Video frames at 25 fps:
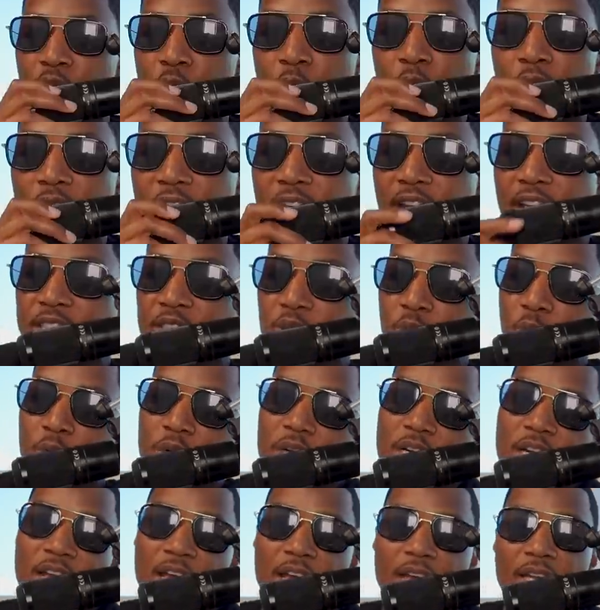It's what it is and
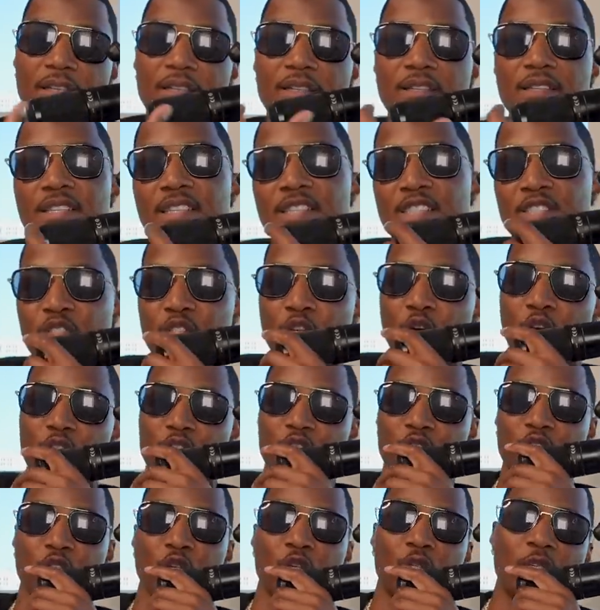what it ain't. It's
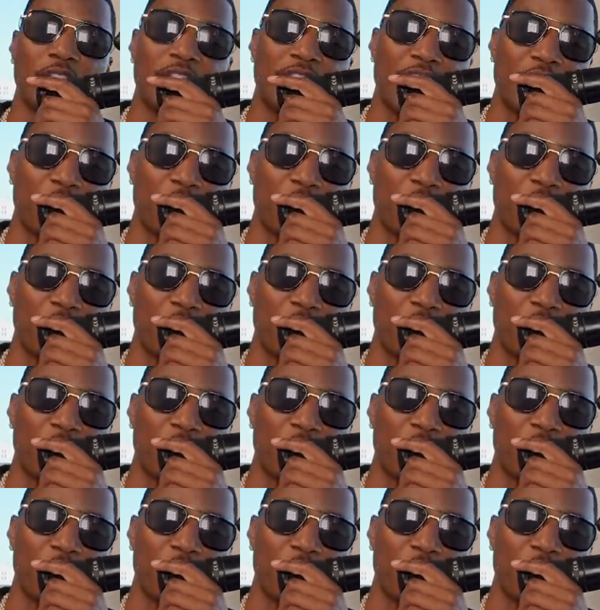yours truly,